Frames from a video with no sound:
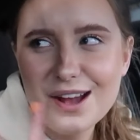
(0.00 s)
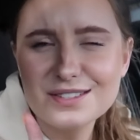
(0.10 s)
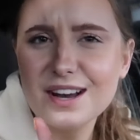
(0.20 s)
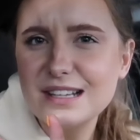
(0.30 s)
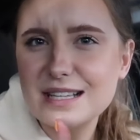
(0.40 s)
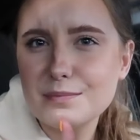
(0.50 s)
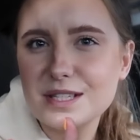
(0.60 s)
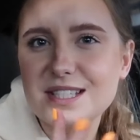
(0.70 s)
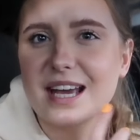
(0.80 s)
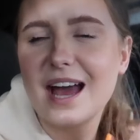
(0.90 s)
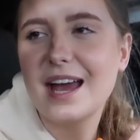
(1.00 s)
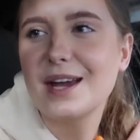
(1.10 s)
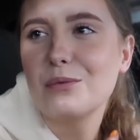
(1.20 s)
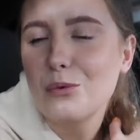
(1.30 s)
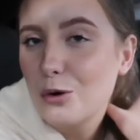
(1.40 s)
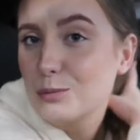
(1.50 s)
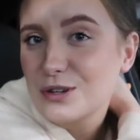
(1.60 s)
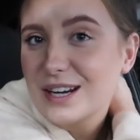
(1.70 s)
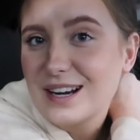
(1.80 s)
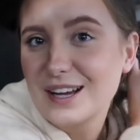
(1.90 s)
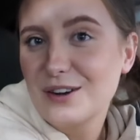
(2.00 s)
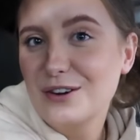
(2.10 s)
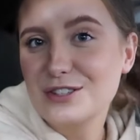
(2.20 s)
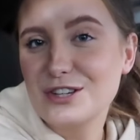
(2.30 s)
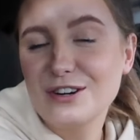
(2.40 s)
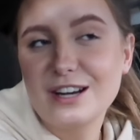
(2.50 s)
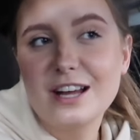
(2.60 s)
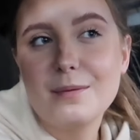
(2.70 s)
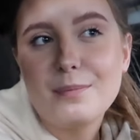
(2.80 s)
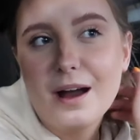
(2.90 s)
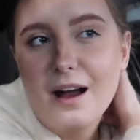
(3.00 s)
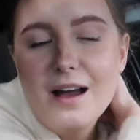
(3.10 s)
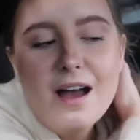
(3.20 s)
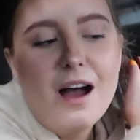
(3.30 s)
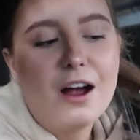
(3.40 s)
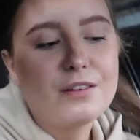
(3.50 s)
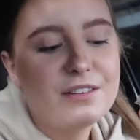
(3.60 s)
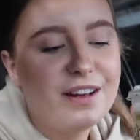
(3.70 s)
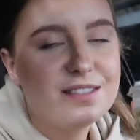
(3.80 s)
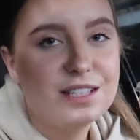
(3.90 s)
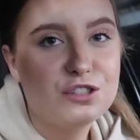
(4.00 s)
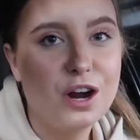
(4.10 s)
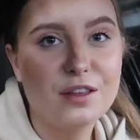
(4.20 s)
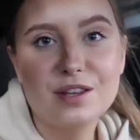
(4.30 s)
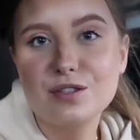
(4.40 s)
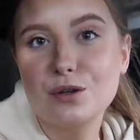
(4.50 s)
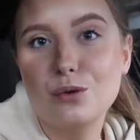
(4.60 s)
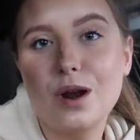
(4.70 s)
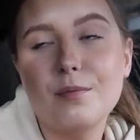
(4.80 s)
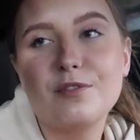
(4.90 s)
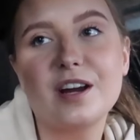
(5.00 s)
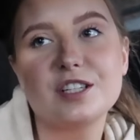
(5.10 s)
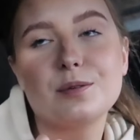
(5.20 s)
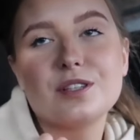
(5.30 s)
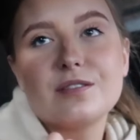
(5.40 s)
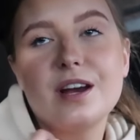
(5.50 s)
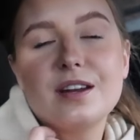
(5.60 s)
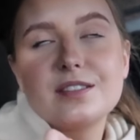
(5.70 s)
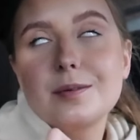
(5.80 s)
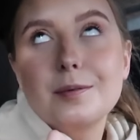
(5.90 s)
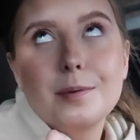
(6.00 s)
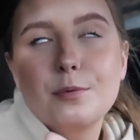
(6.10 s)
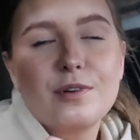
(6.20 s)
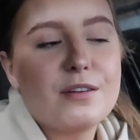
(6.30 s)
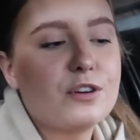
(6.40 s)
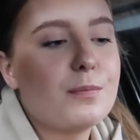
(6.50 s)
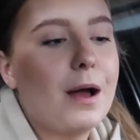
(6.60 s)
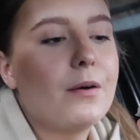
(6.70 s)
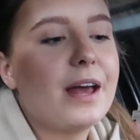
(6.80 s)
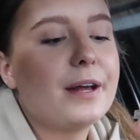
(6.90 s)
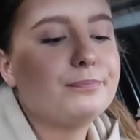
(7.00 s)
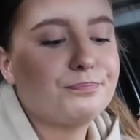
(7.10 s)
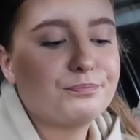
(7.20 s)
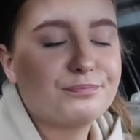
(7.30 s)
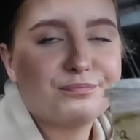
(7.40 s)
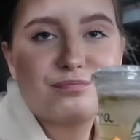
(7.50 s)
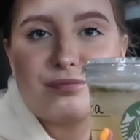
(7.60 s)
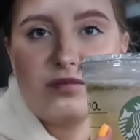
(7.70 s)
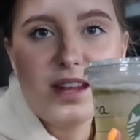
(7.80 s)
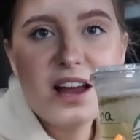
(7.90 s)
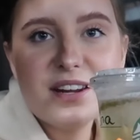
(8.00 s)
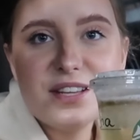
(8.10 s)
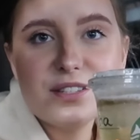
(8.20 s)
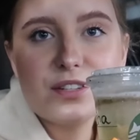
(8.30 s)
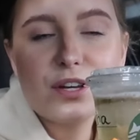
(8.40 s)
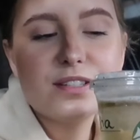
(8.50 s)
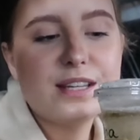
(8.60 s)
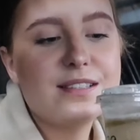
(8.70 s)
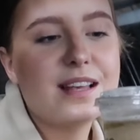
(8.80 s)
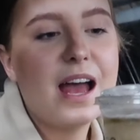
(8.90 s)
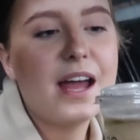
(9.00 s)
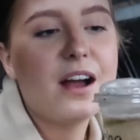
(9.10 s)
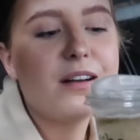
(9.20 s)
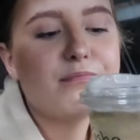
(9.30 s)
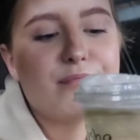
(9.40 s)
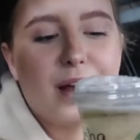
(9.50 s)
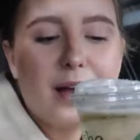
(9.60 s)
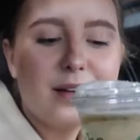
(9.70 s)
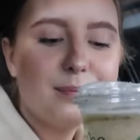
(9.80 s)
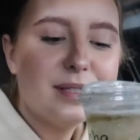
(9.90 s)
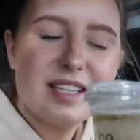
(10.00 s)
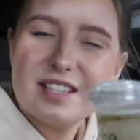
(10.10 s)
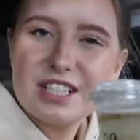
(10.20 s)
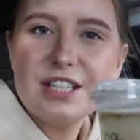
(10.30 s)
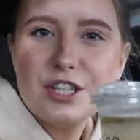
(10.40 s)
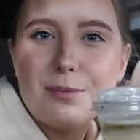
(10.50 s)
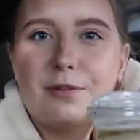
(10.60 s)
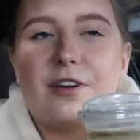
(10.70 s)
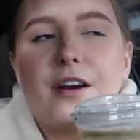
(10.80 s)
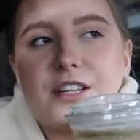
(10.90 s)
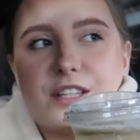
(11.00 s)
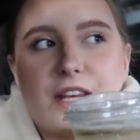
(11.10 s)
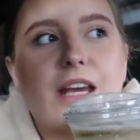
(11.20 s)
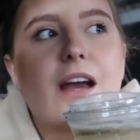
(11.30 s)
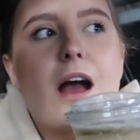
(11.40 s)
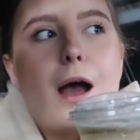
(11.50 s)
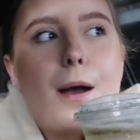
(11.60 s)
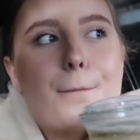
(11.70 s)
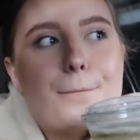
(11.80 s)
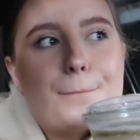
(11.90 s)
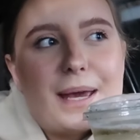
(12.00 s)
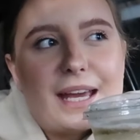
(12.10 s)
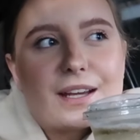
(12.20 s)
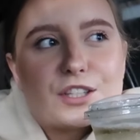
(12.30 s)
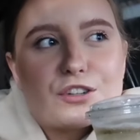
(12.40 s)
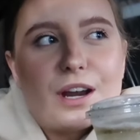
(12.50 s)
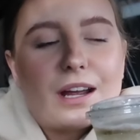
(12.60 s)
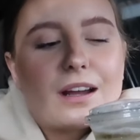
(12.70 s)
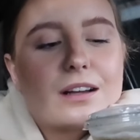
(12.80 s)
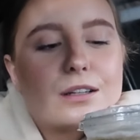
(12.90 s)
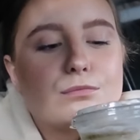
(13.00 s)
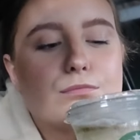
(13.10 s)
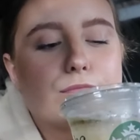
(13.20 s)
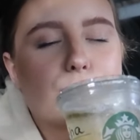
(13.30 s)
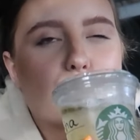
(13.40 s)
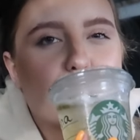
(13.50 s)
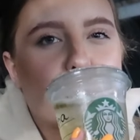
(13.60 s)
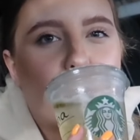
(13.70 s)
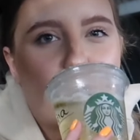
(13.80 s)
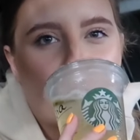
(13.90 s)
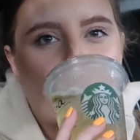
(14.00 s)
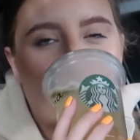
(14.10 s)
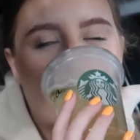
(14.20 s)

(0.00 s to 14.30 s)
was kind of tempted to get a warm drink, like a hot chocolate, but I really fancy trying this cool lime refresher because I've heard so many people rave on about it. And it is as good as they say. I potentially do prefer it to the pink drink. I'm not sure.